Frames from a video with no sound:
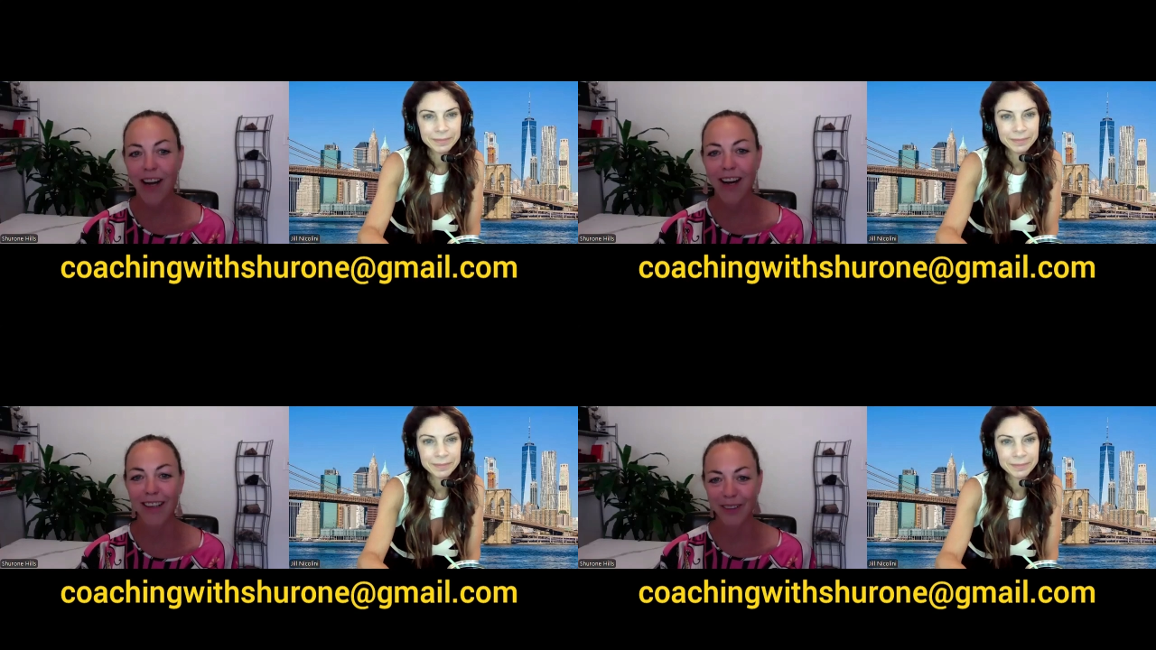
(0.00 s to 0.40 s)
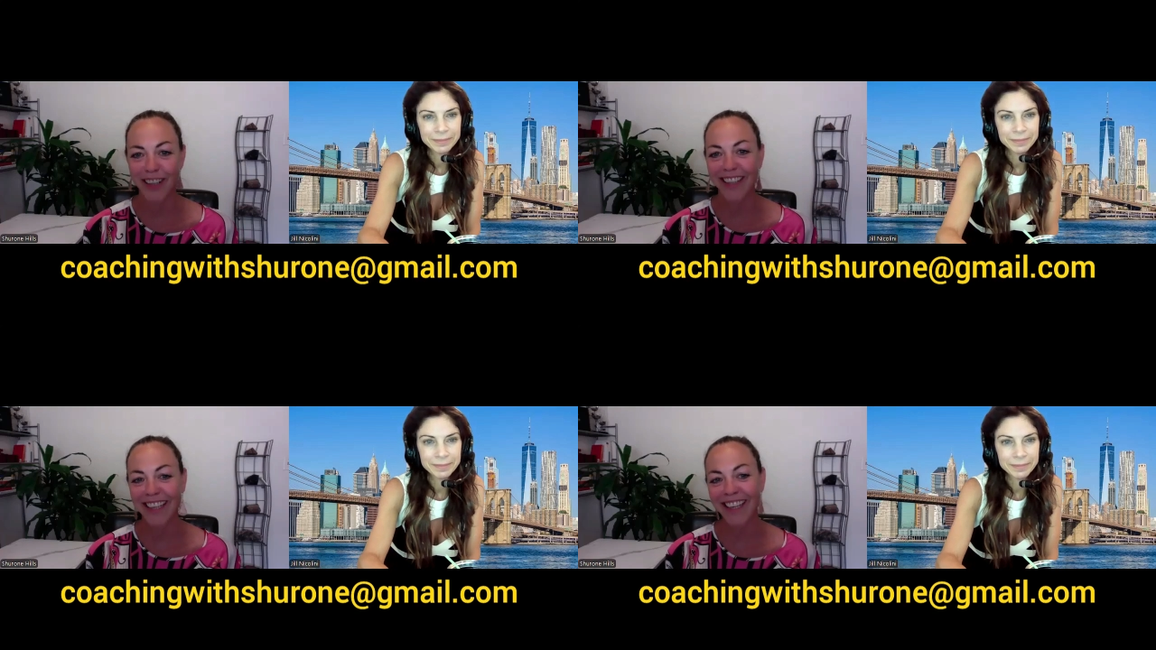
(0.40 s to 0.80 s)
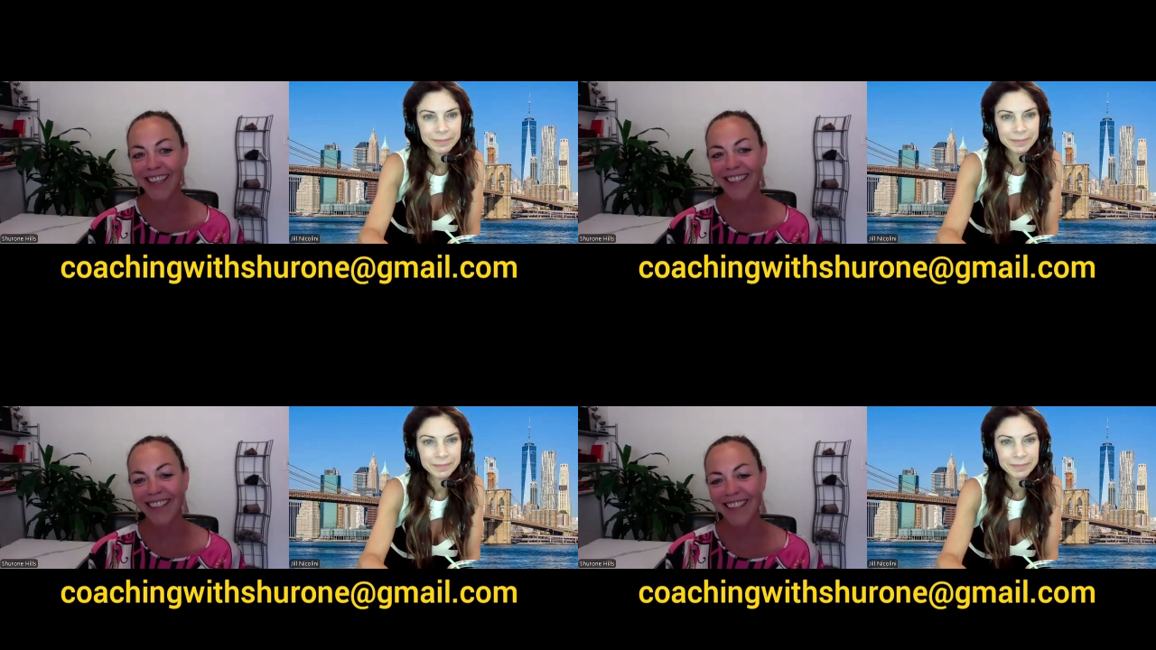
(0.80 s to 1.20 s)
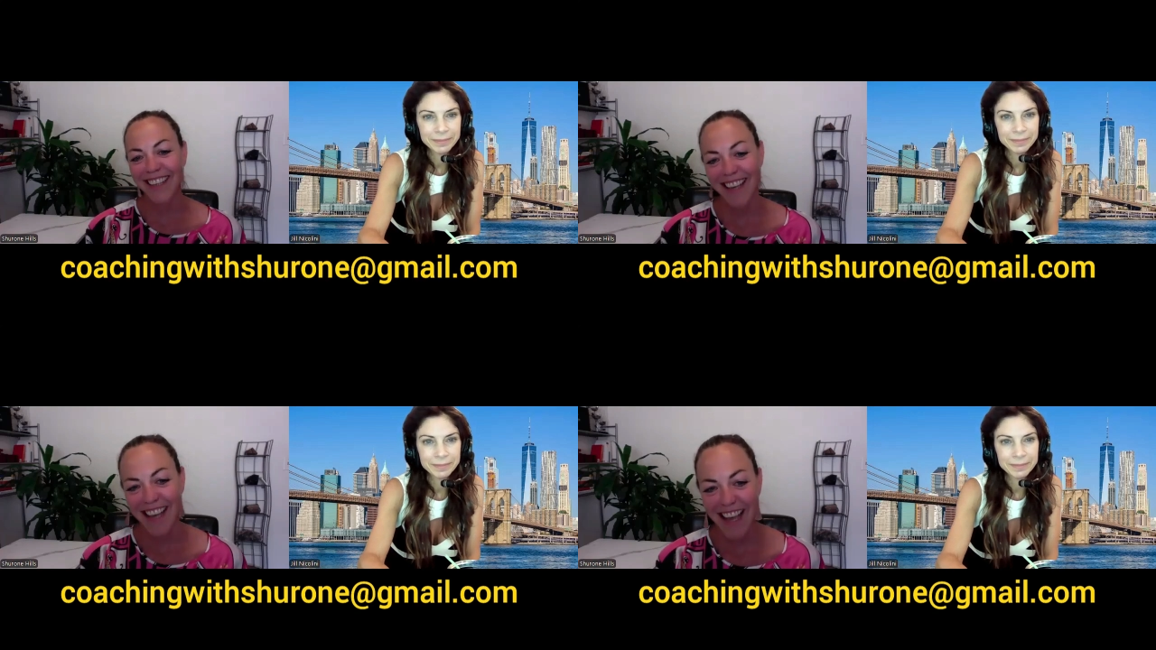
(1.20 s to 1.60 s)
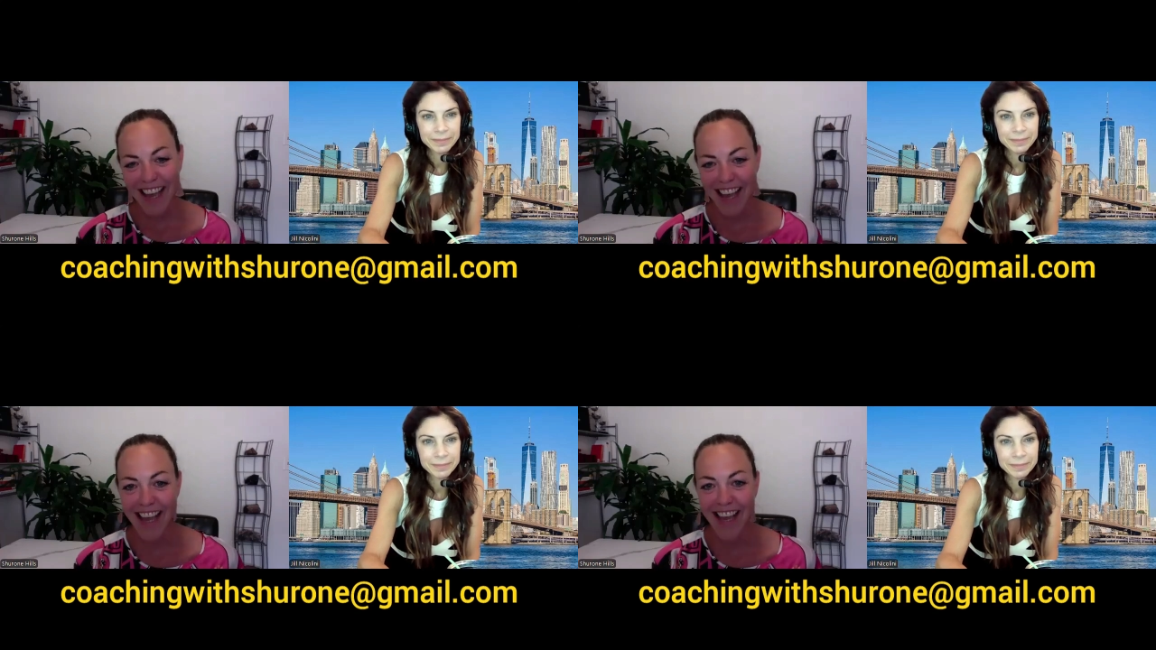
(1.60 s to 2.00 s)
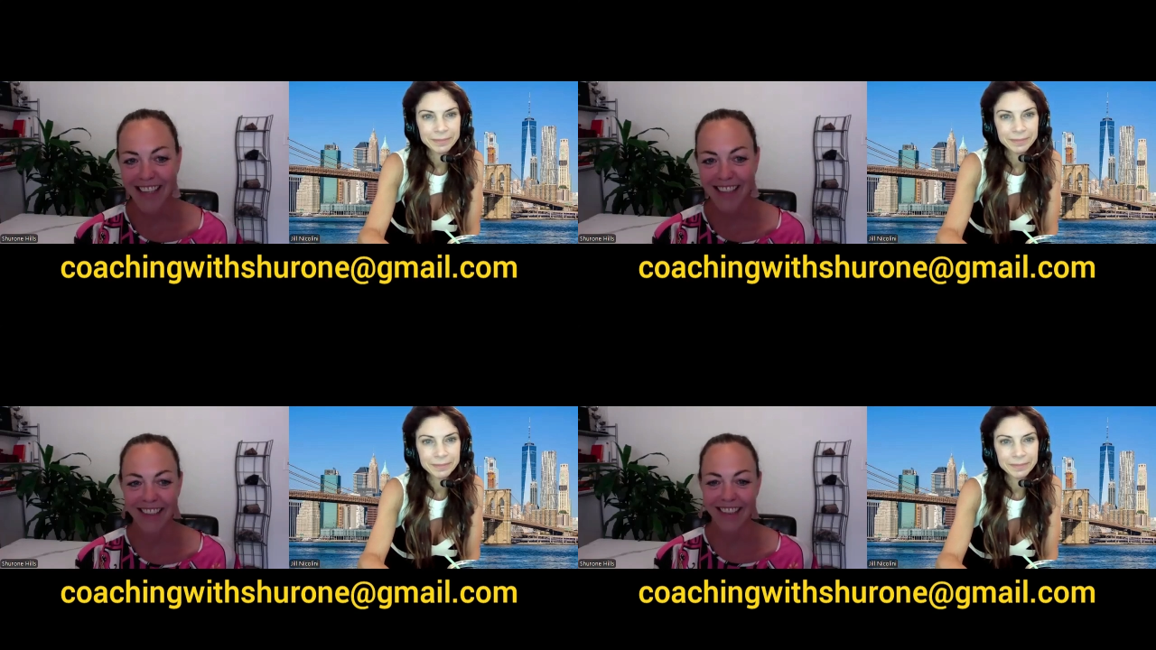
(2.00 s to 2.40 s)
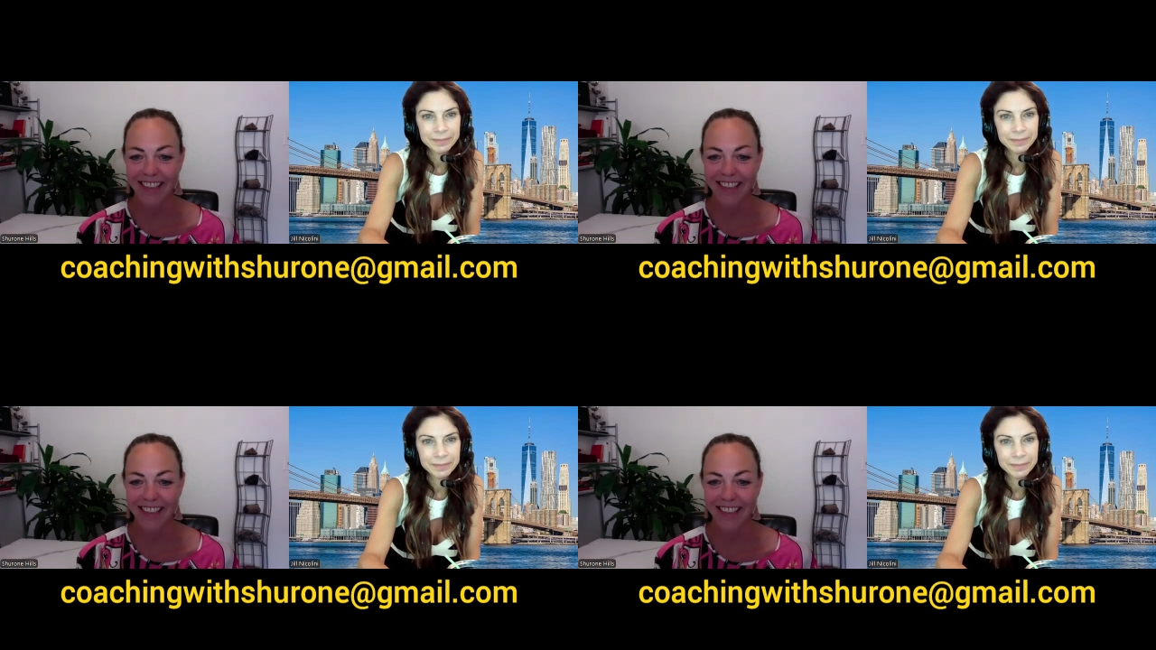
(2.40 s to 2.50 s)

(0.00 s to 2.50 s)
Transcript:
Speaker 1: R O N E, and